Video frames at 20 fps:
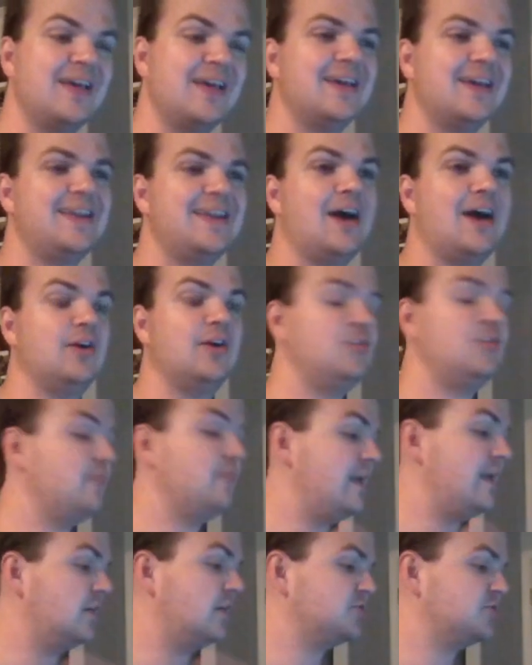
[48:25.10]
Now, you
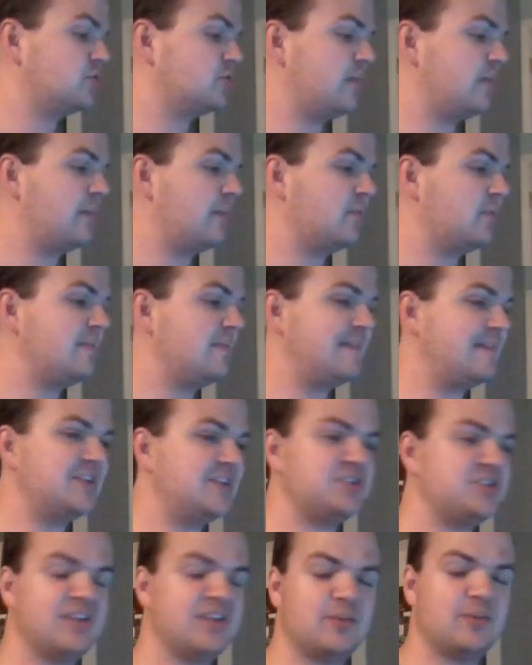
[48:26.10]
may also remember me
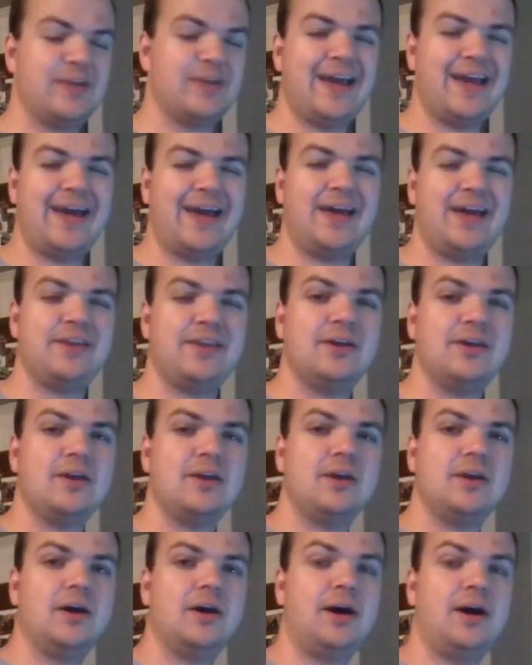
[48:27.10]
mentioning we had
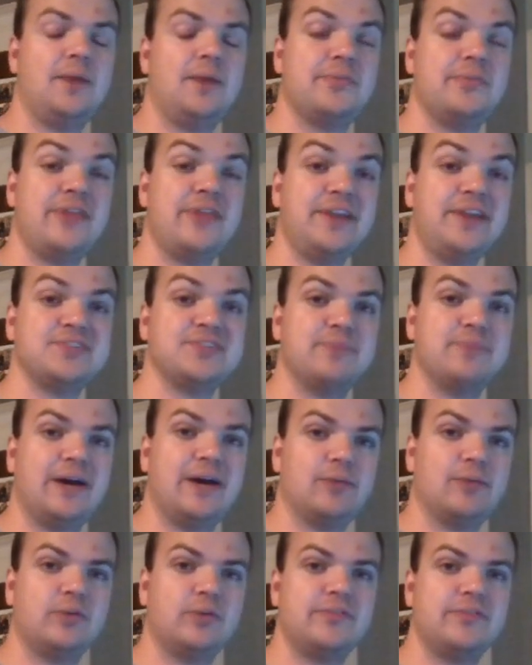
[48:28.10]

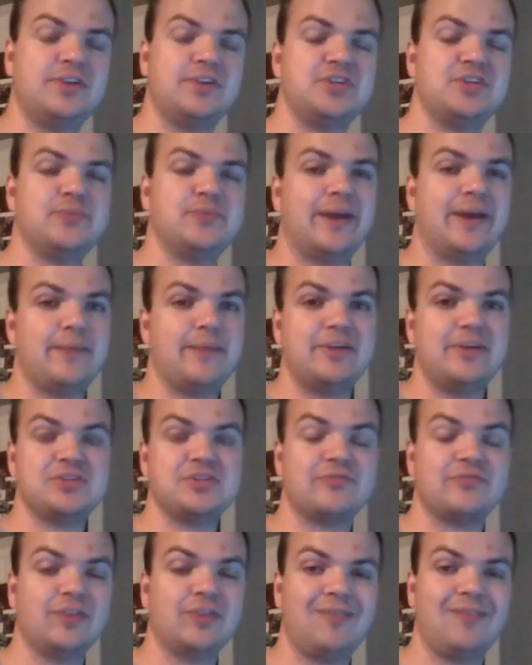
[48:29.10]
Thetismon, one of the Digimon I
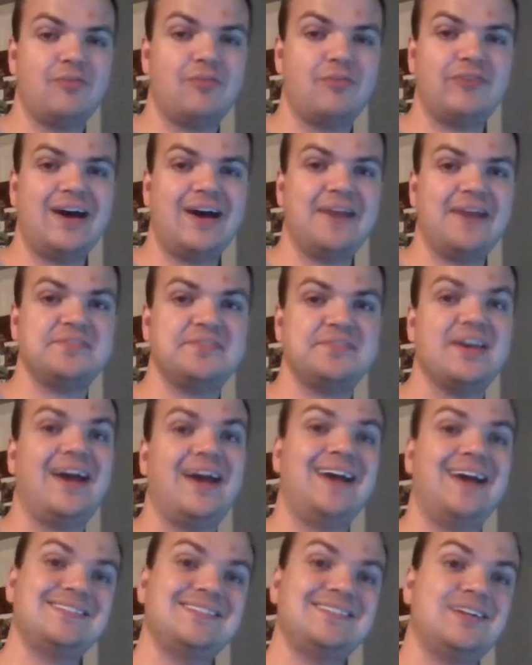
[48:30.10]
mentioned for level 5s,
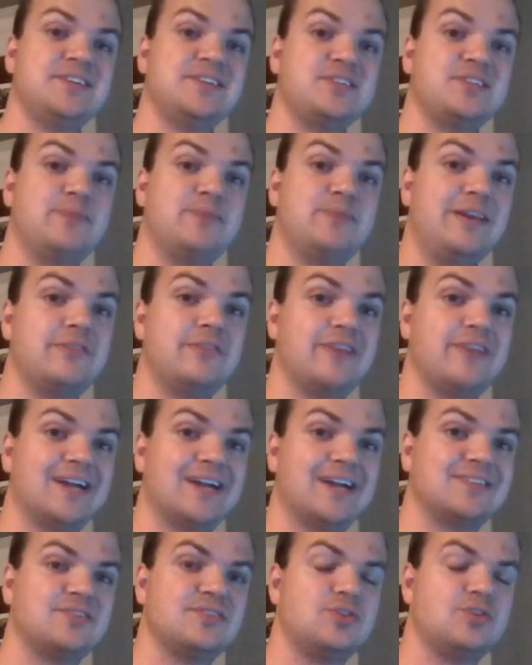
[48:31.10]
has an unsuspend
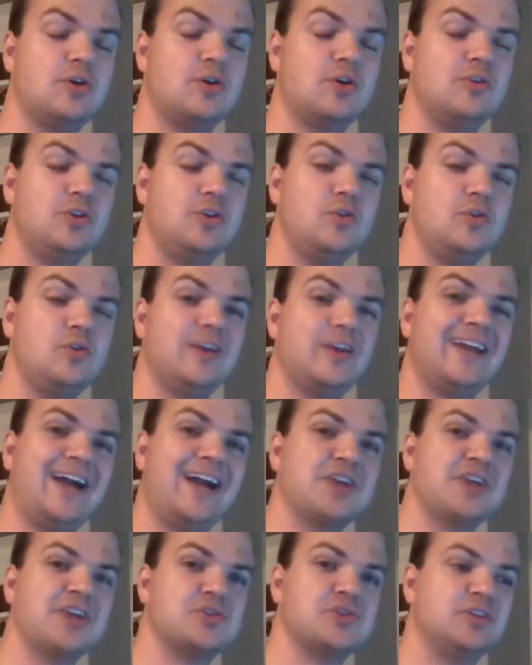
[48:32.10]
effect. So you can
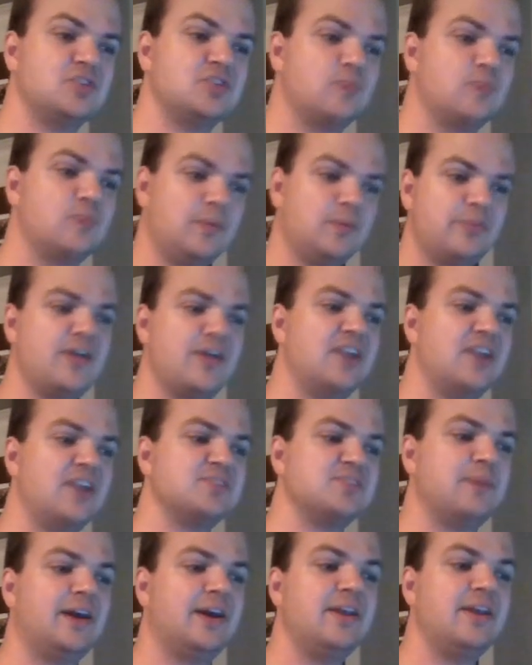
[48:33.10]
actually swing with
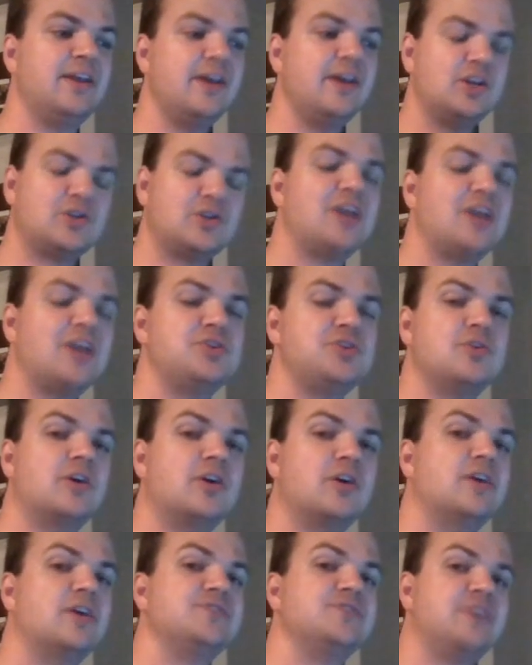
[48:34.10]
Thetismon, trash 2
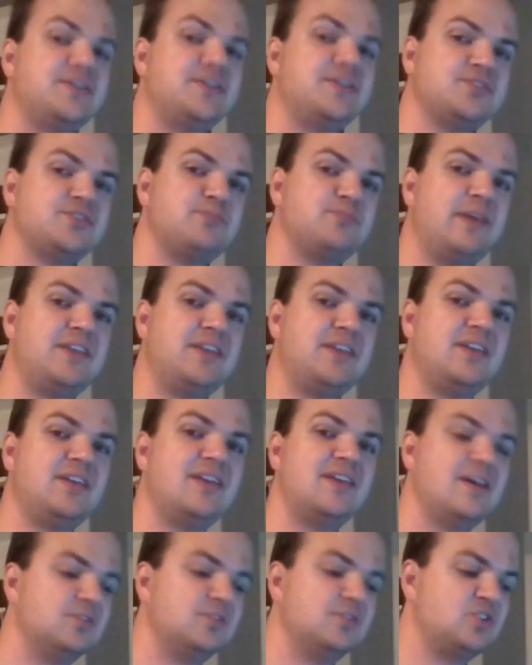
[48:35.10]
cards, unsuspend
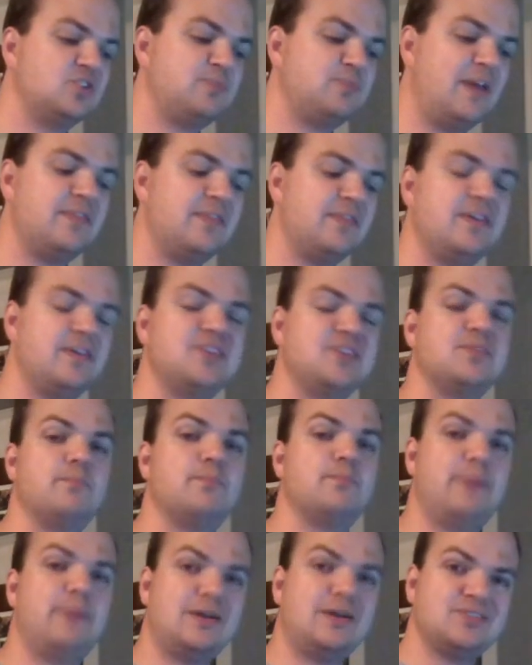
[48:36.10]
it, suspend this,
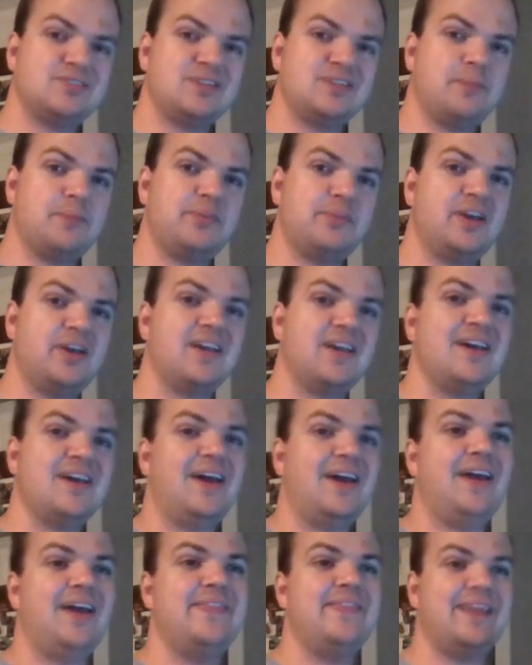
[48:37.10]
bounce something,
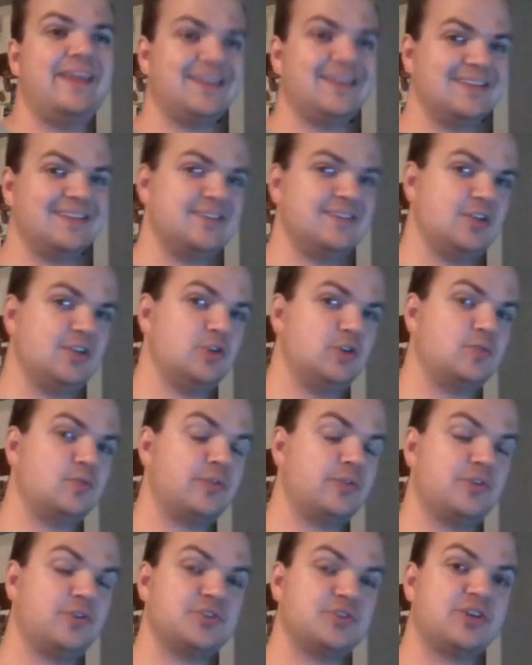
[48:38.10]
and then continue
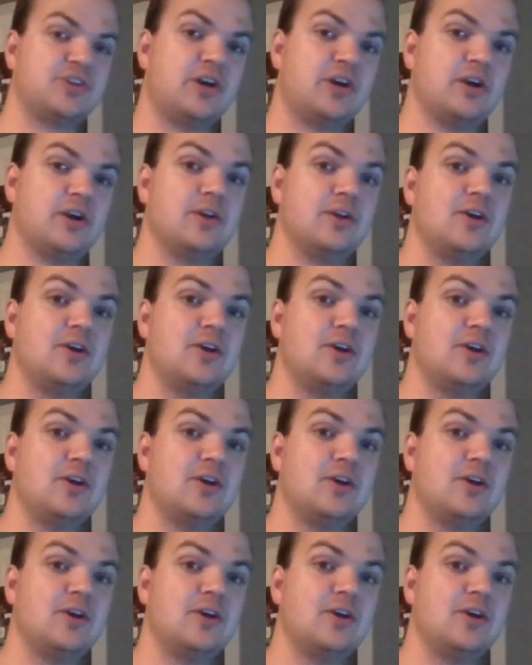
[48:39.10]
with your turn.